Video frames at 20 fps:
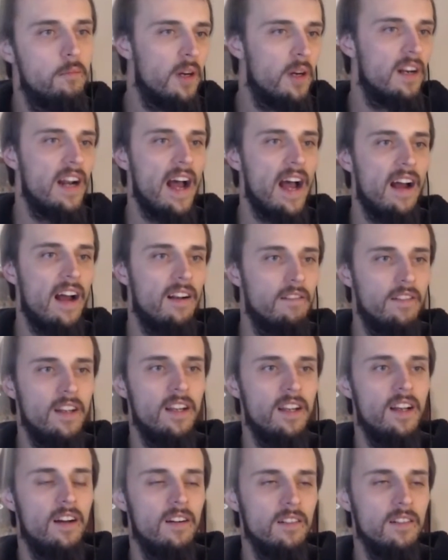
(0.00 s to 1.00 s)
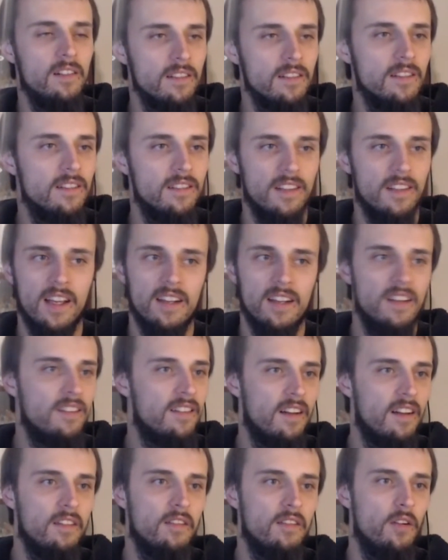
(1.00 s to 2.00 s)
it out in a video. It's like, this
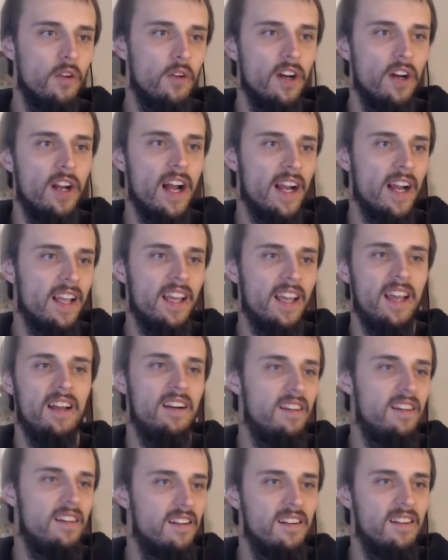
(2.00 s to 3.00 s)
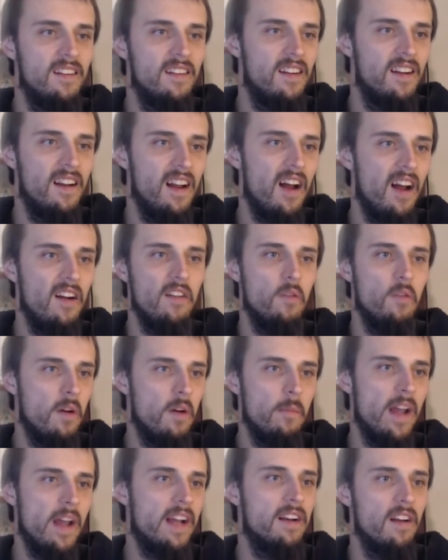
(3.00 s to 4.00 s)
stuff's so good. I don't even want to
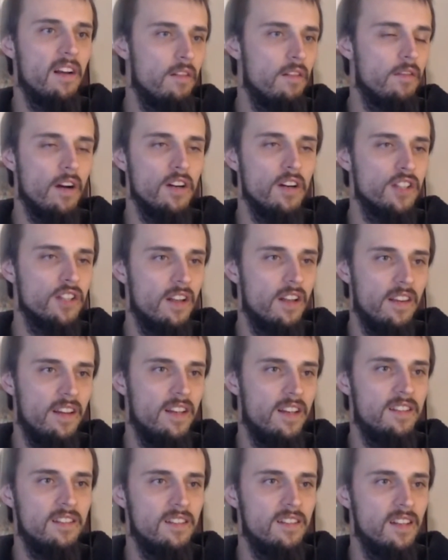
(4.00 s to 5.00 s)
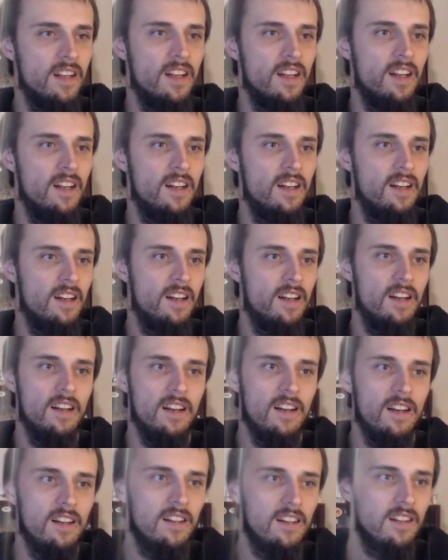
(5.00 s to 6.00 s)
make another version of this.
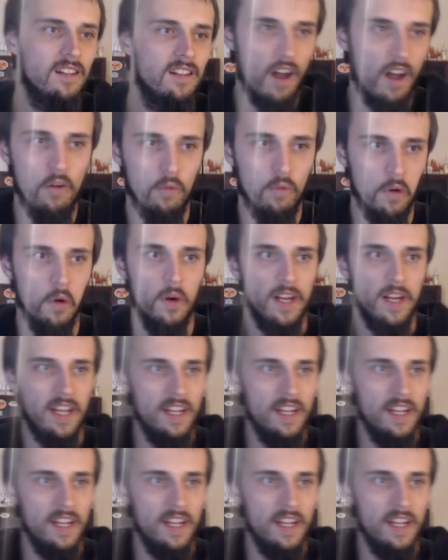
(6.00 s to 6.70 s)
I'll ruin it.